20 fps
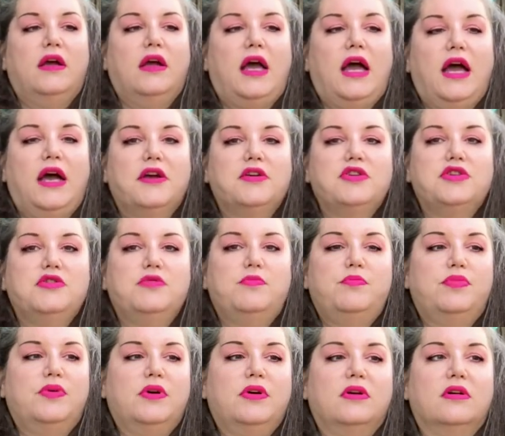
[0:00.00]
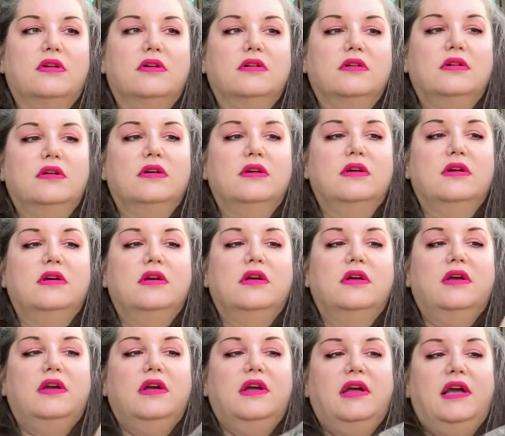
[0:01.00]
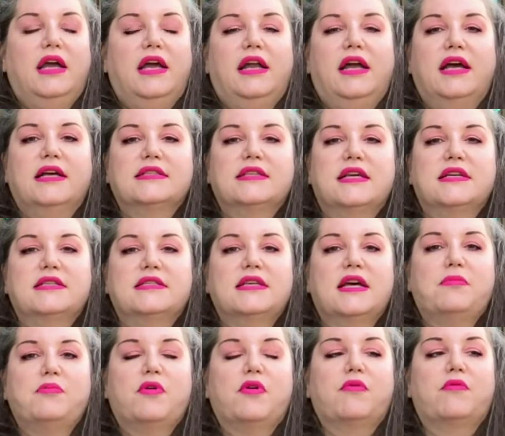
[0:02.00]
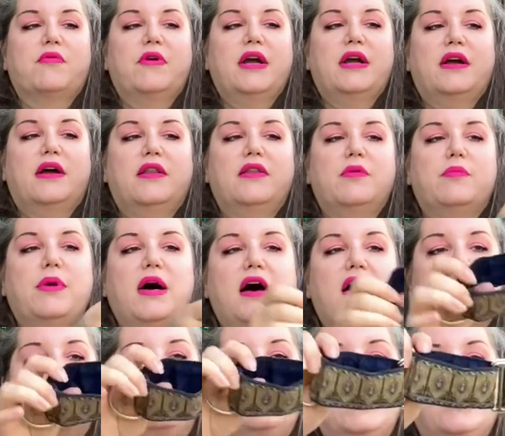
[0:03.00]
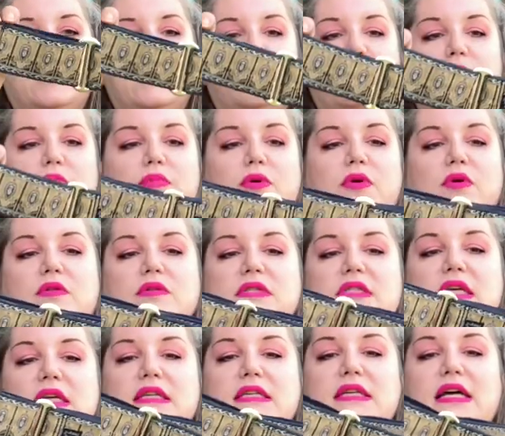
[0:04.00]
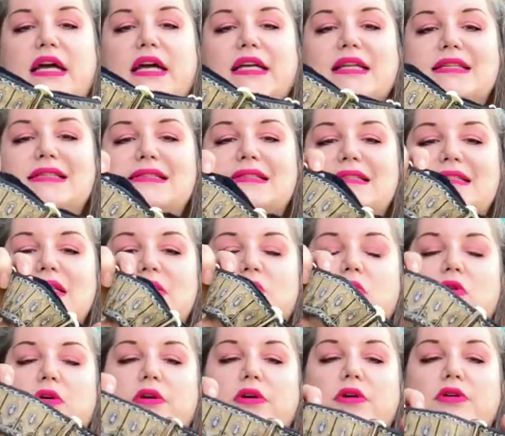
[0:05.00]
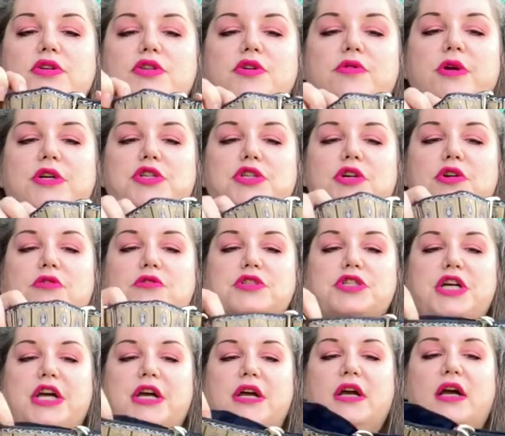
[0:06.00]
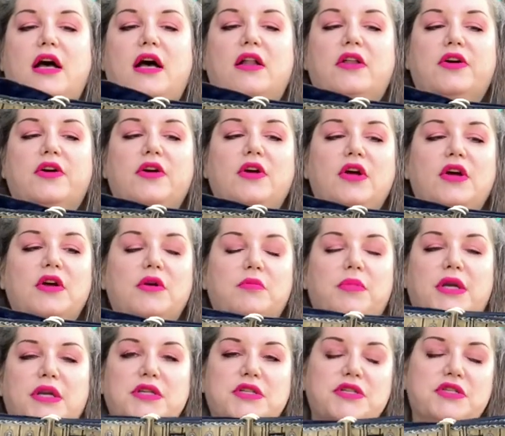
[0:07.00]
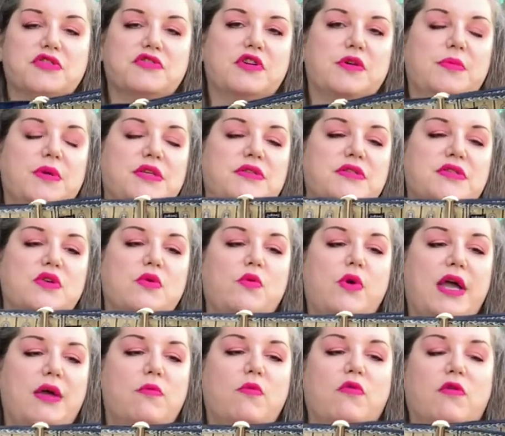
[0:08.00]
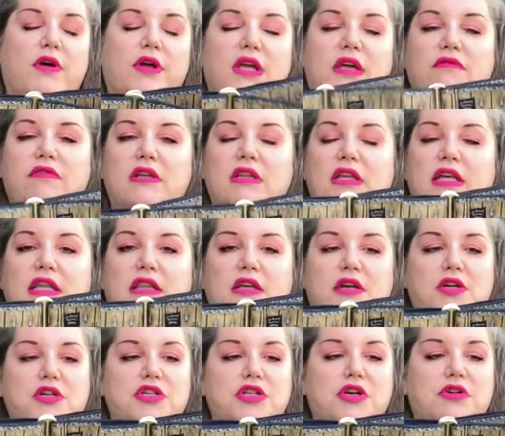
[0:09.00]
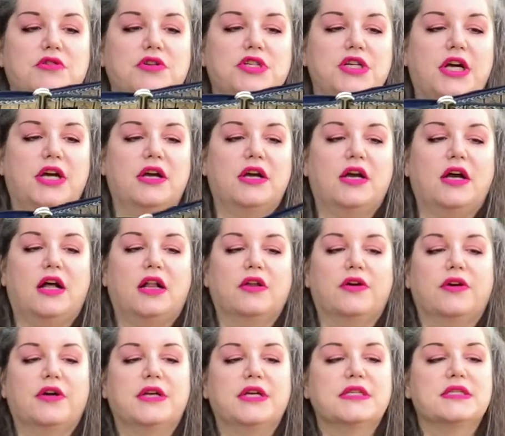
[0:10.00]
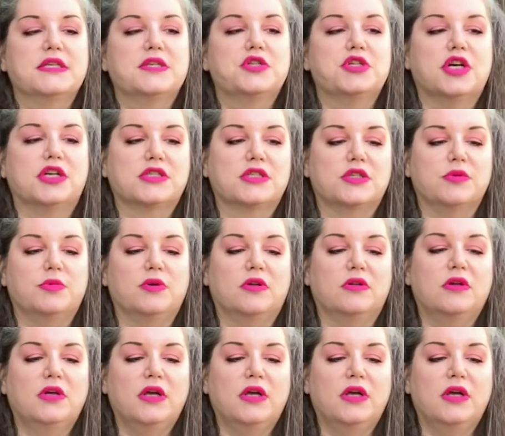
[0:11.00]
As you pull, it has a separate ring on the bottom and it pulls it tight similar to a choke chain collar, but it distributes the weight more evenly than a choke chain collar. It is adjustable.